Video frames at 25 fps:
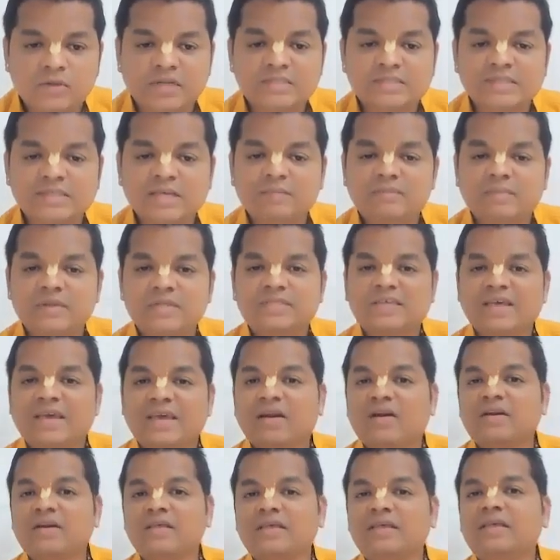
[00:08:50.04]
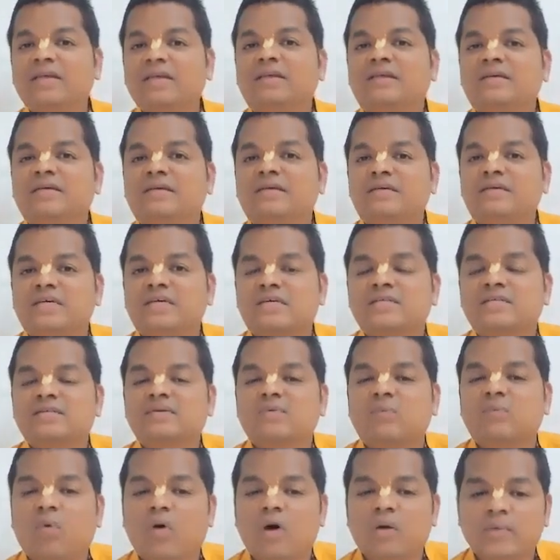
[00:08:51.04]
So disciples cannot eat,
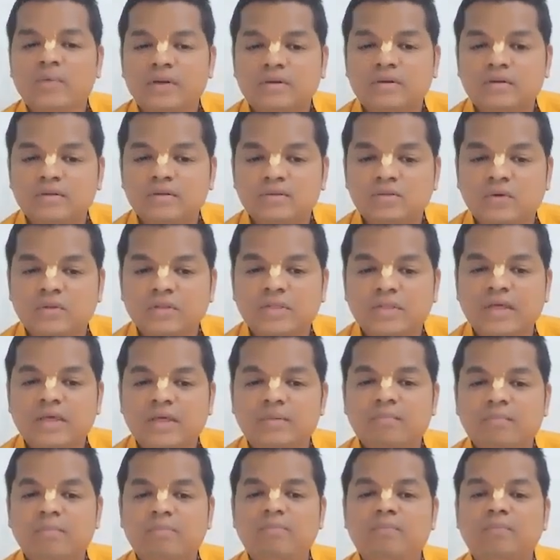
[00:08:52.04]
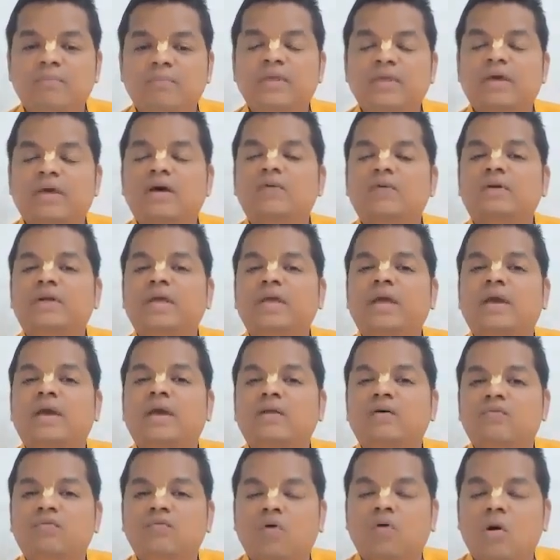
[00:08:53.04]
just vomit. So they have
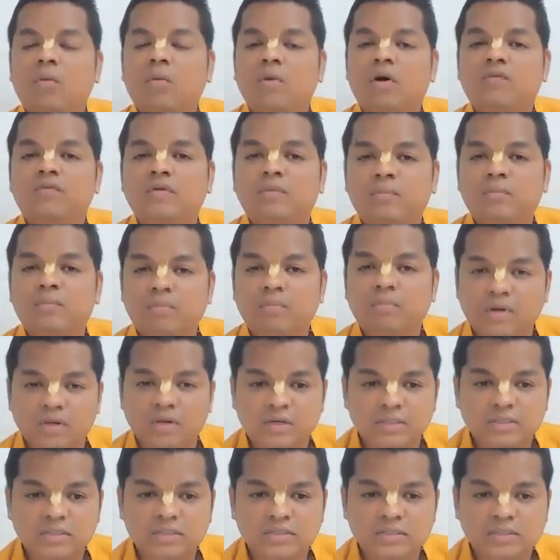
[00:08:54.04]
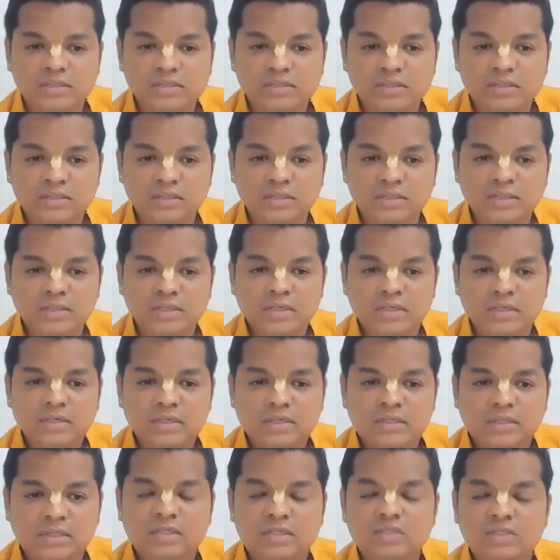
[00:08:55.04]
taken a form of a birds.
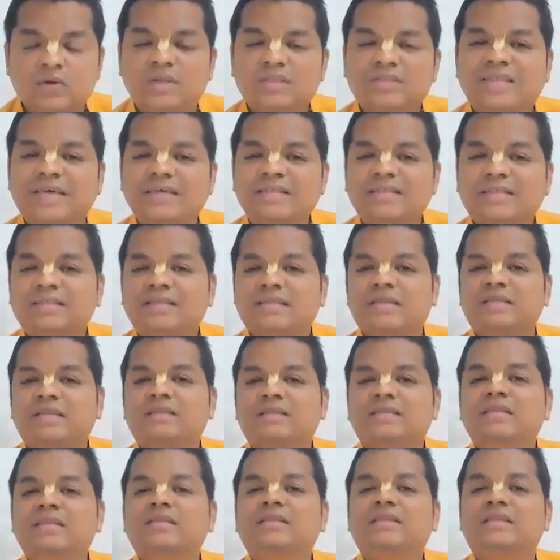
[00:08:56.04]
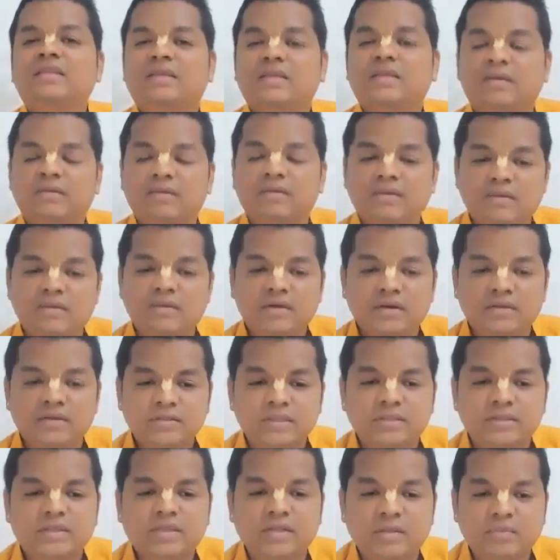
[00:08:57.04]
That's called
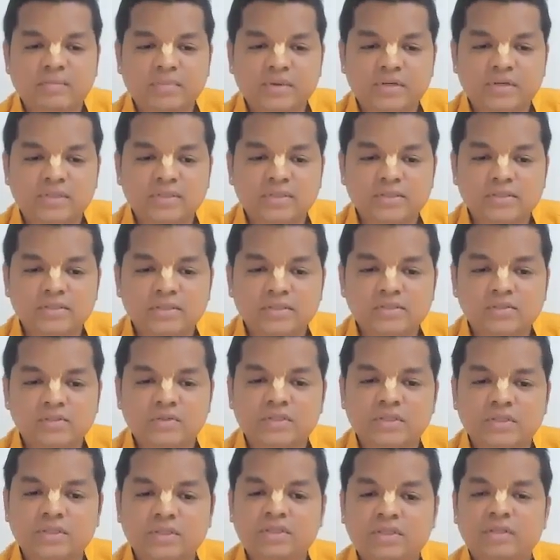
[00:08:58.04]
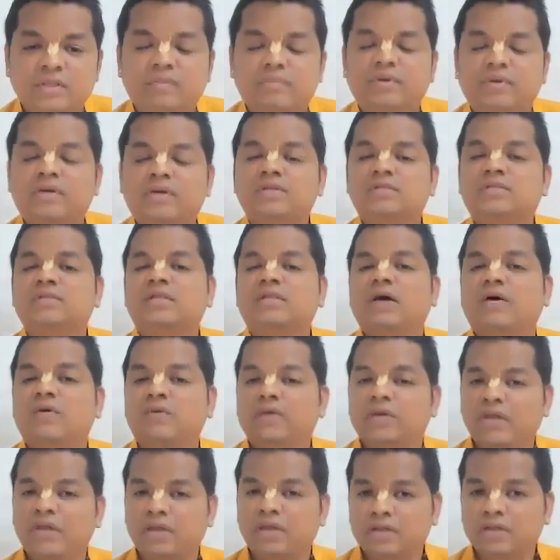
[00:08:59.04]
titri birds. So titri birds, they
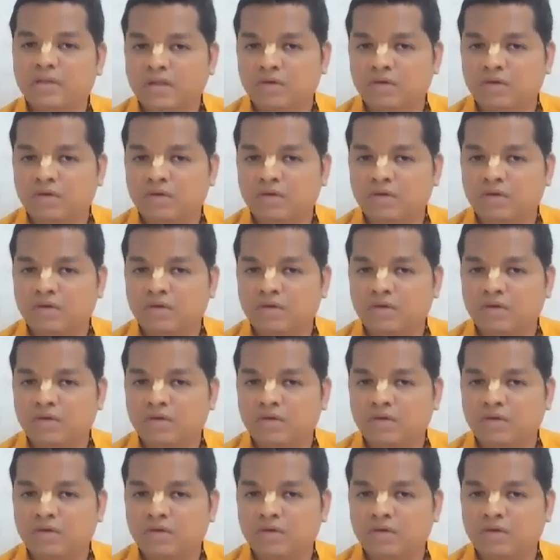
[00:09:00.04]
have